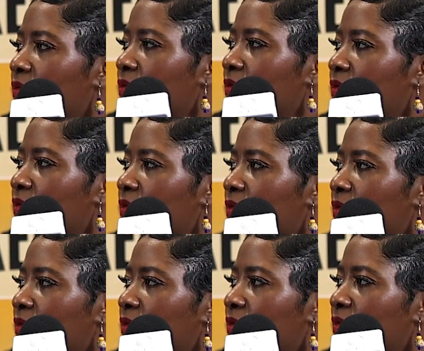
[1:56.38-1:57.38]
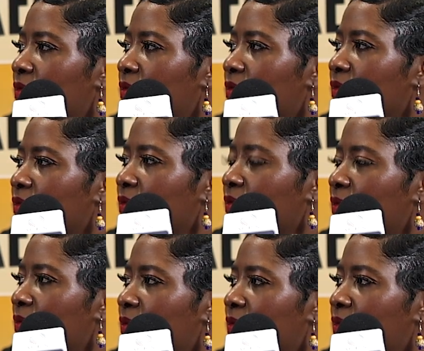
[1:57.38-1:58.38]

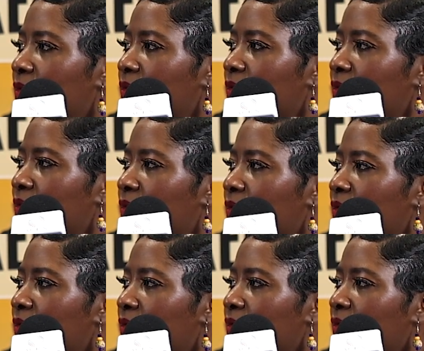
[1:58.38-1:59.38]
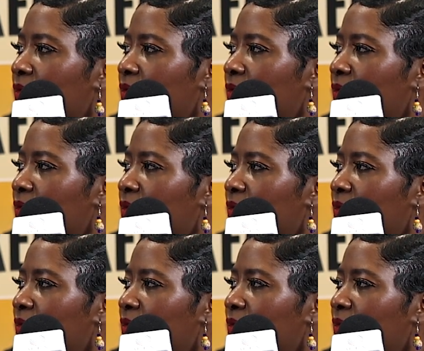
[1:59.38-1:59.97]
No words are spoken by the person on screen.